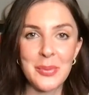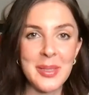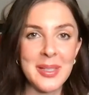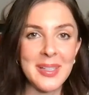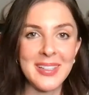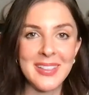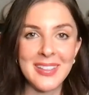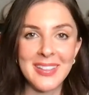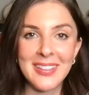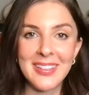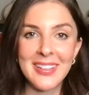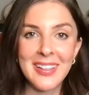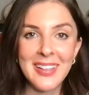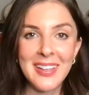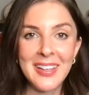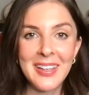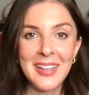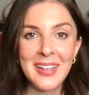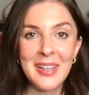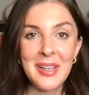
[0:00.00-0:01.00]
we can
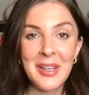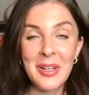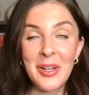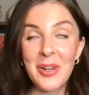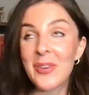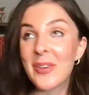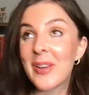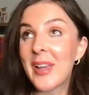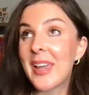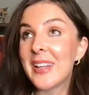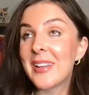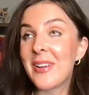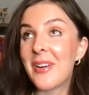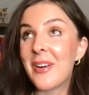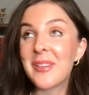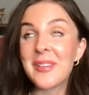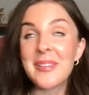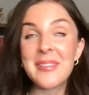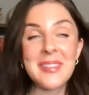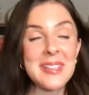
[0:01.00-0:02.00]
create
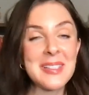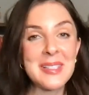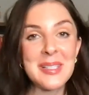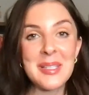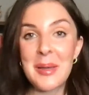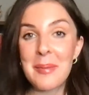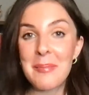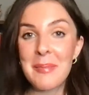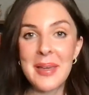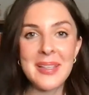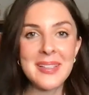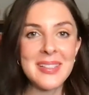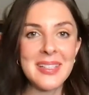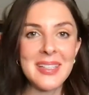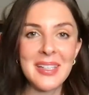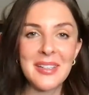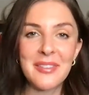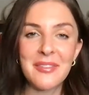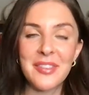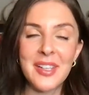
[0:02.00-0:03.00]
all of these
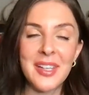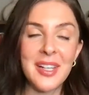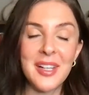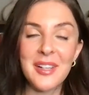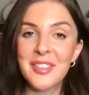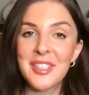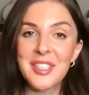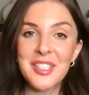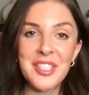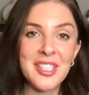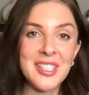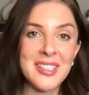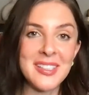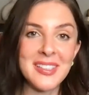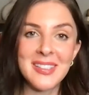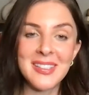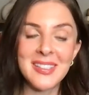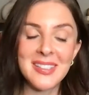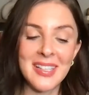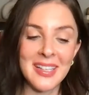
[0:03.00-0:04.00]
amazing
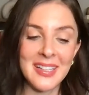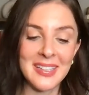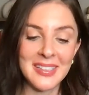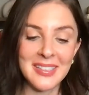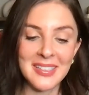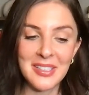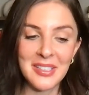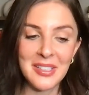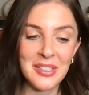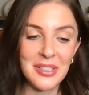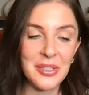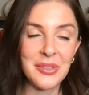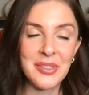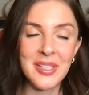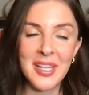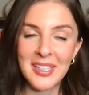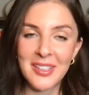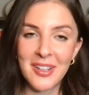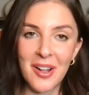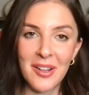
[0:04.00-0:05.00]
innovations and new
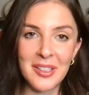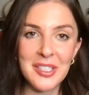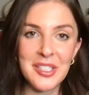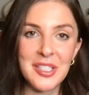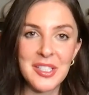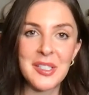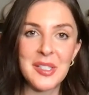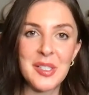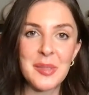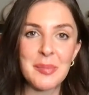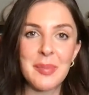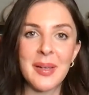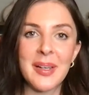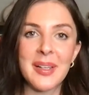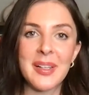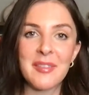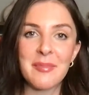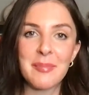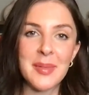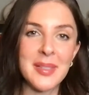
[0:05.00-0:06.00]
technologies,
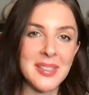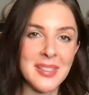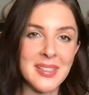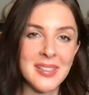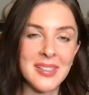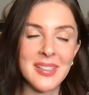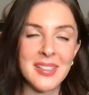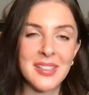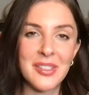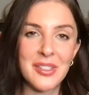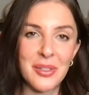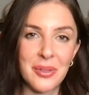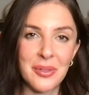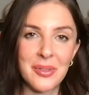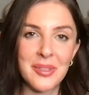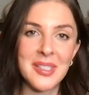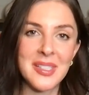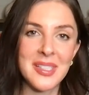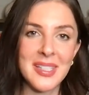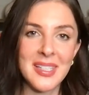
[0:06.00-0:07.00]
but if businesses don't
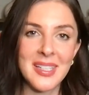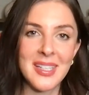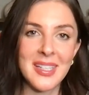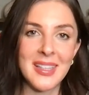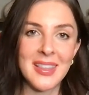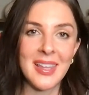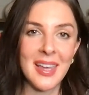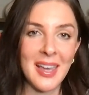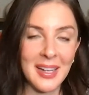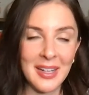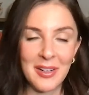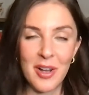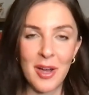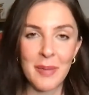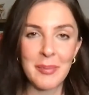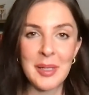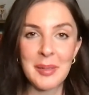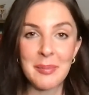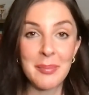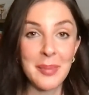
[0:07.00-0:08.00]
see the
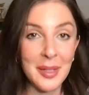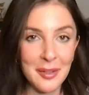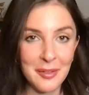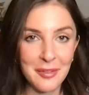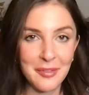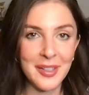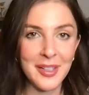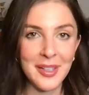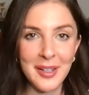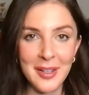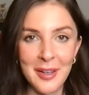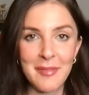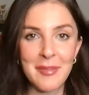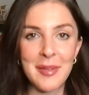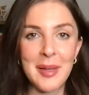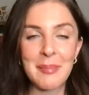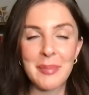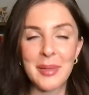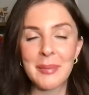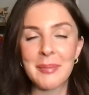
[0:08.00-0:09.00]
economic benefit of
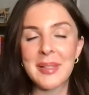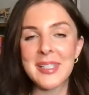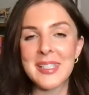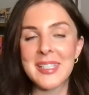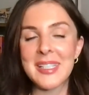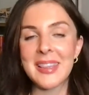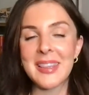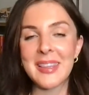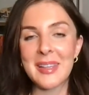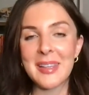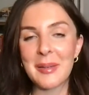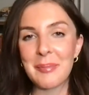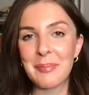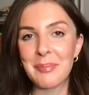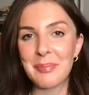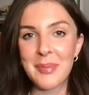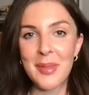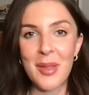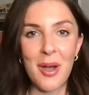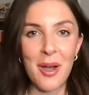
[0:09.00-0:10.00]
implementing
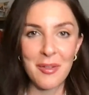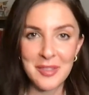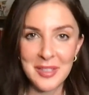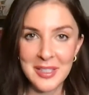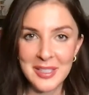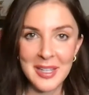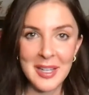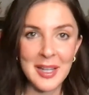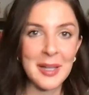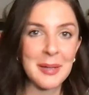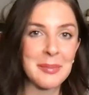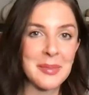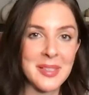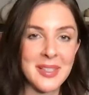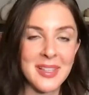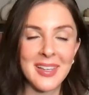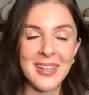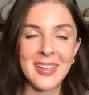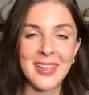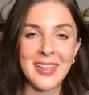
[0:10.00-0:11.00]
them, oftentimes
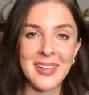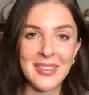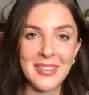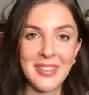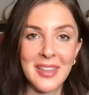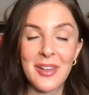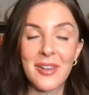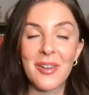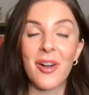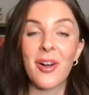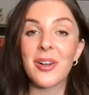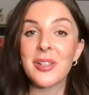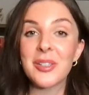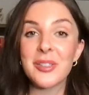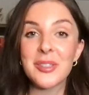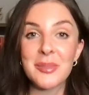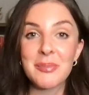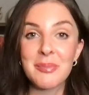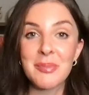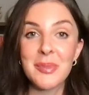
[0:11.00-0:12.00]
they, they
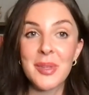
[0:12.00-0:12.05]
aren't